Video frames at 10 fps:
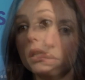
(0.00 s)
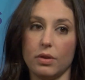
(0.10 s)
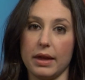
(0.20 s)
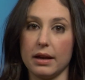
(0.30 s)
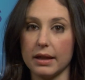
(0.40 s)

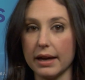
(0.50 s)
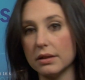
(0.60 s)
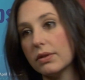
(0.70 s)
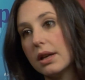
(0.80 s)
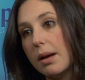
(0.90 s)
So they
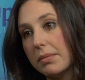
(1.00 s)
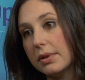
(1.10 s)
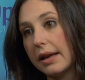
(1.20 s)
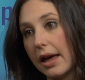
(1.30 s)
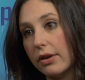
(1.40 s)
collectively come
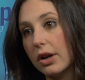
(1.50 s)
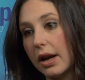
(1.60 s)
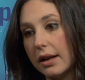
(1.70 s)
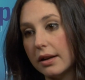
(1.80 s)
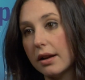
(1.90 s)
together
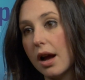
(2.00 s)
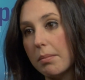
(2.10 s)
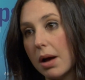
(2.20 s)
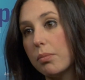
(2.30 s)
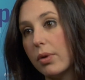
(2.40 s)
and, and
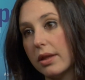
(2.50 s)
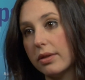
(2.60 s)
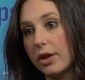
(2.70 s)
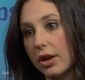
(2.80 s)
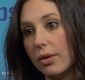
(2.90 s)
come up with
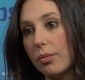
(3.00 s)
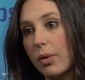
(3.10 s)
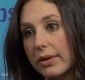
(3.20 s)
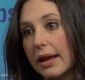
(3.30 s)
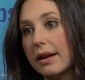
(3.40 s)
you know
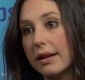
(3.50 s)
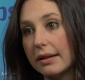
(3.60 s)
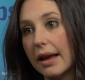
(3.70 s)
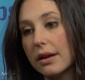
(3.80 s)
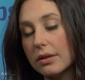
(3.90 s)
what that
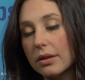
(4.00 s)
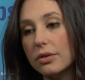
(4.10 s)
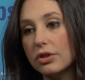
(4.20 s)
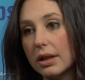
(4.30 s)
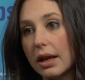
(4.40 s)
exact
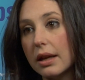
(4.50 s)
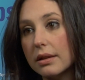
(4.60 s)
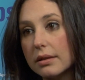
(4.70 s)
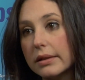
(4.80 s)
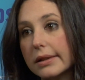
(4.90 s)
solution is.